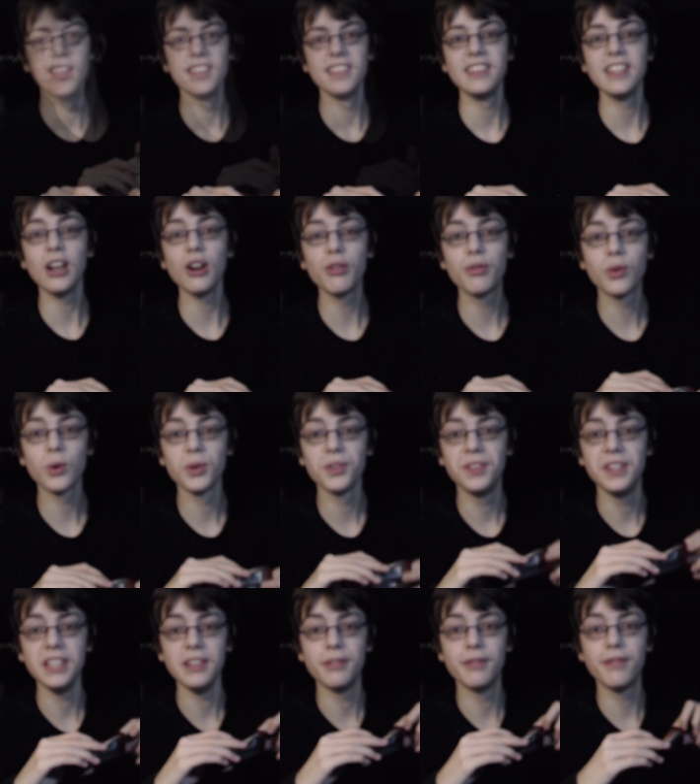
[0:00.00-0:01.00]
Now for
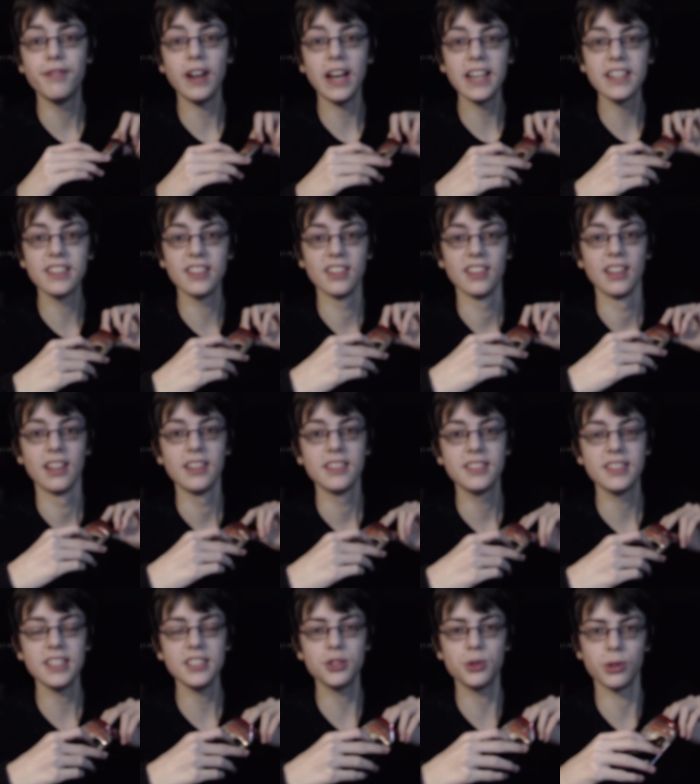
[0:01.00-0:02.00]
the final
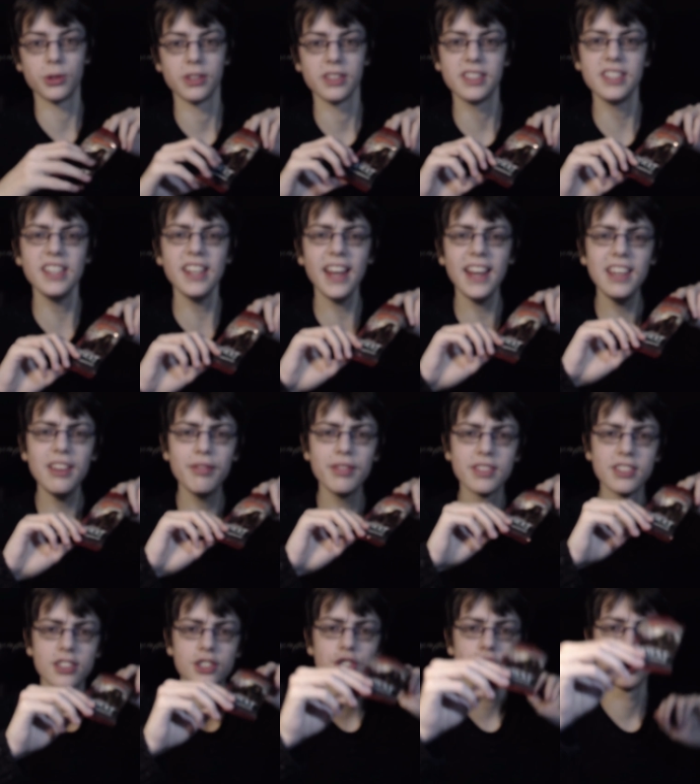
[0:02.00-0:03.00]
Tezzeret. Did I
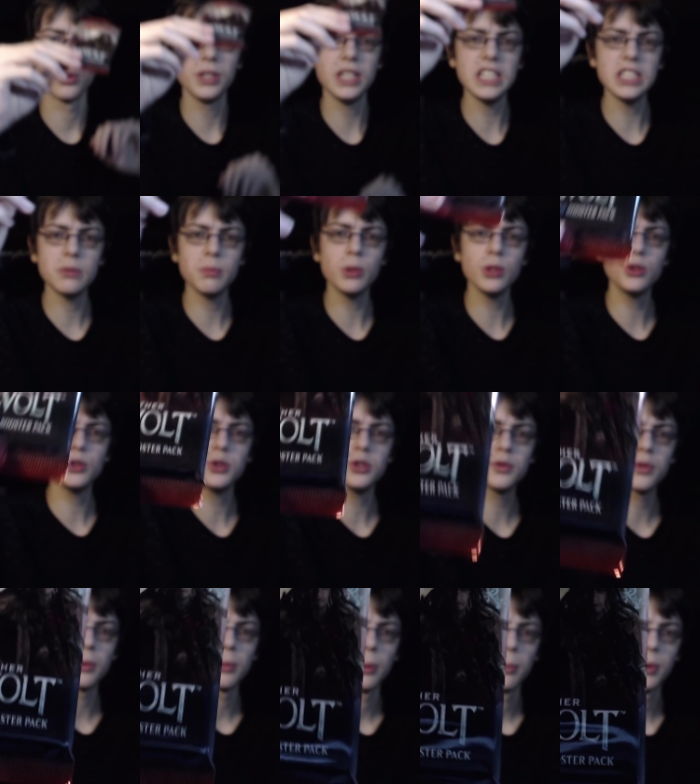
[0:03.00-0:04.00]
even show these boosters
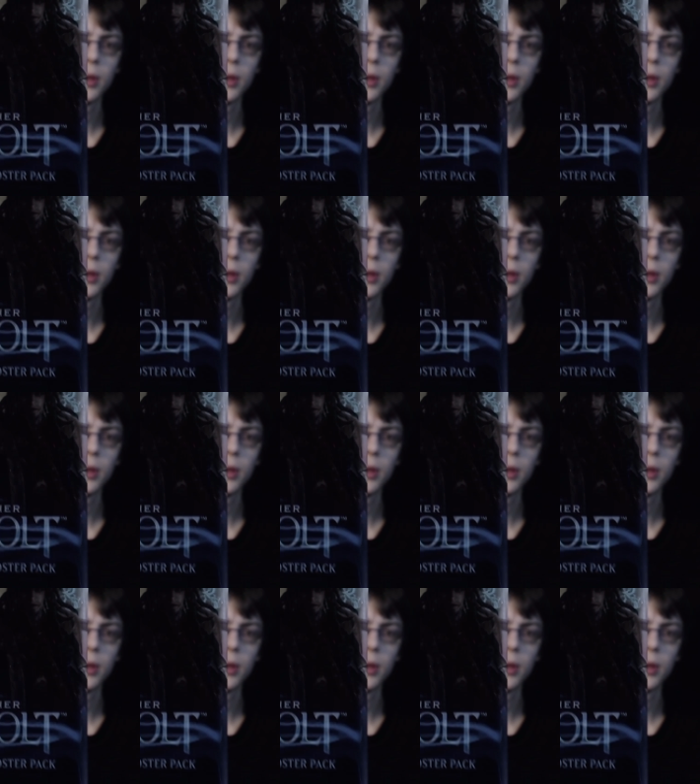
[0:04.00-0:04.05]
from up